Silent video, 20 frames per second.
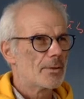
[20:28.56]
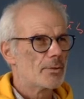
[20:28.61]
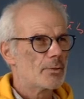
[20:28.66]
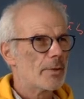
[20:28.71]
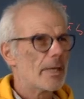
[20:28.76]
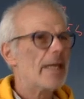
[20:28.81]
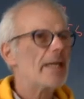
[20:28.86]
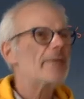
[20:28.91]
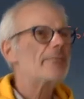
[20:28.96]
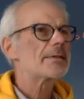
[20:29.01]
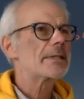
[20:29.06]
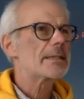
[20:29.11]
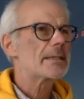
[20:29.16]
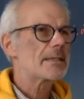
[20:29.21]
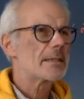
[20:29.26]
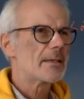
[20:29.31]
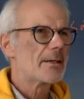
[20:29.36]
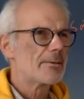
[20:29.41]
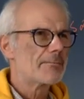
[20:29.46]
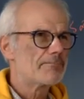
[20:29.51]
you have
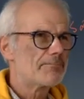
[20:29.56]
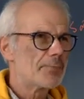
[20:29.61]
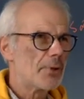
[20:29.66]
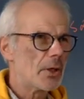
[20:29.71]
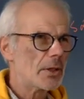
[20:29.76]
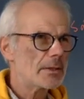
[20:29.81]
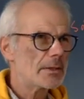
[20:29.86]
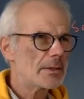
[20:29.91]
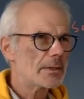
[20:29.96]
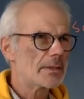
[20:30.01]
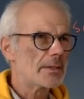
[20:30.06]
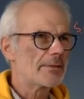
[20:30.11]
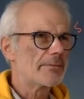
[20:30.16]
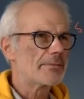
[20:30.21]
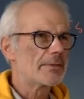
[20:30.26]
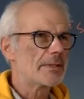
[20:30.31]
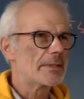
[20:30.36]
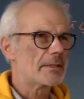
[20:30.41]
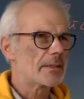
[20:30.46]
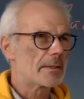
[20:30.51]
this
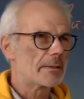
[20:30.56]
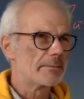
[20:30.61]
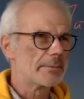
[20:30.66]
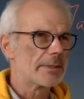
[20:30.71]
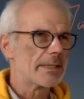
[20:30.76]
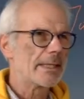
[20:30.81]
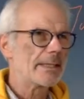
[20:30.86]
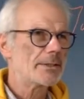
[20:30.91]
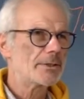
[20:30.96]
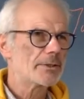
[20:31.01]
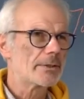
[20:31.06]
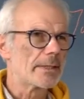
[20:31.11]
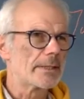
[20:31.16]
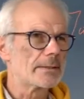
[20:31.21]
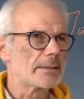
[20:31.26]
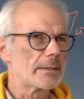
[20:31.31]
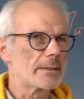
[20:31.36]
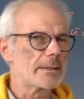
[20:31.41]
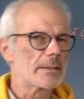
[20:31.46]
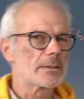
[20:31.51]
positive discrimination,
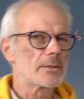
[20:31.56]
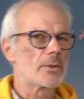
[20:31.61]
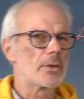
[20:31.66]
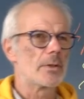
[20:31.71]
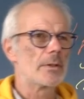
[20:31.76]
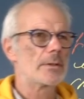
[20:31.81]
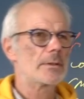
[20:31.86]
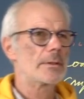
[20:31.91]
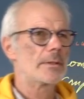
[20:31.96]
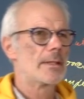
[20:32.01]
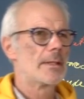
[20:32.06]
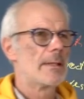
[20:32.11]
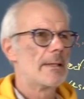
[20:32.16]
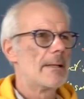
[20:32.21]
as it is called,